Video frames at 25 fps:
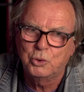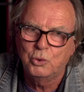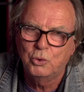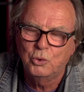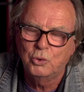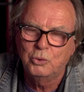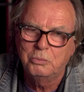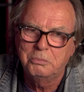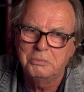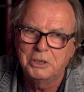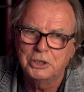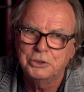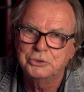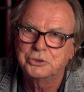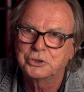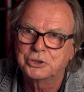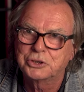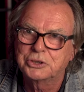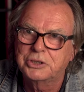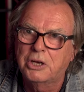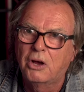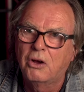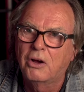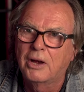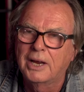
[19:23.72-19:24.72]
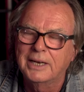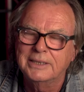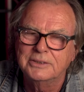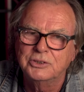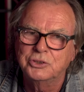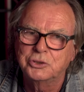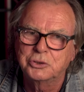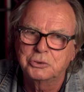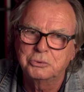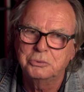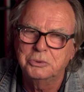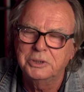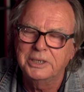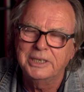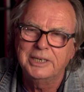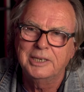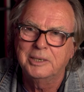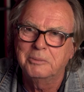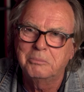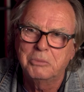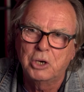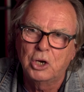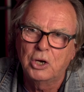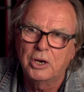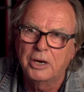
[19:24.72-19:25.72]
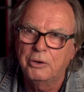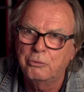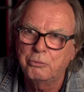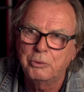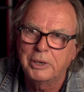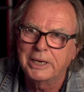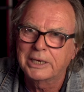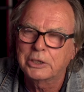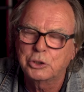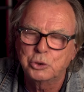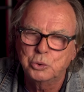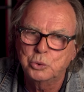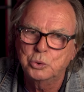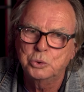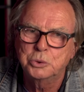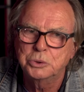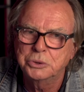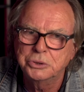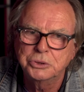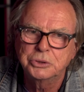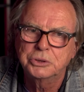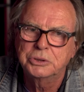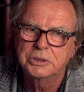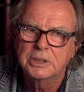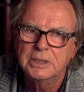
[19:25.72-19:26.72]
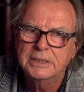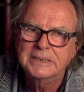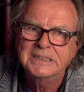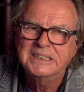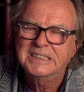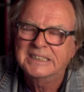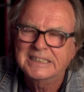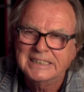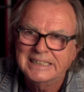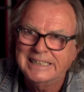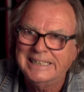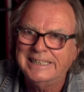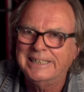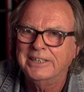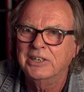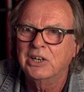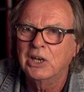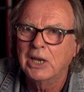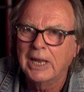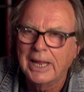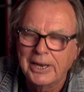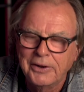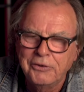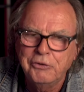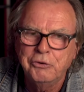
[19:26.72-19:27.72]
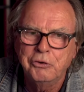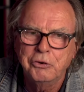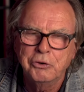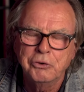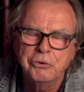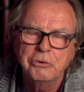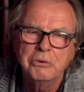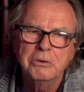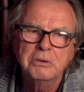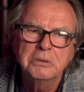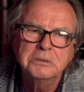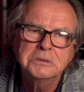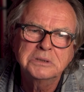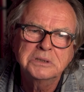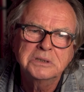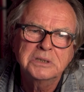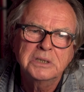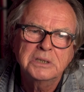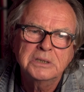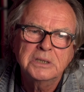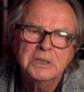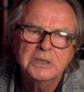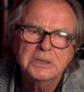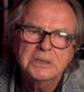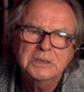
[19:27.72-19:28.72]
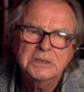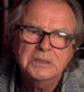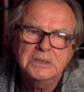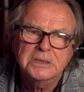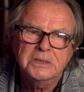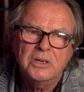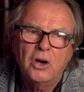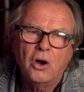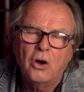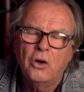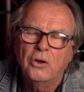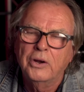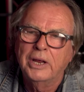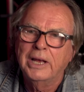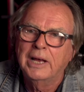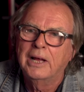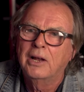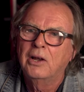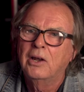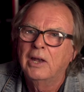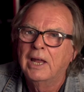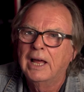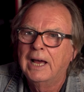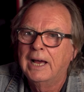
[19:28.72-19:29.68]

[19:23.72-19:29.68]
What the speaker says: almost signed to EMI Records in London on our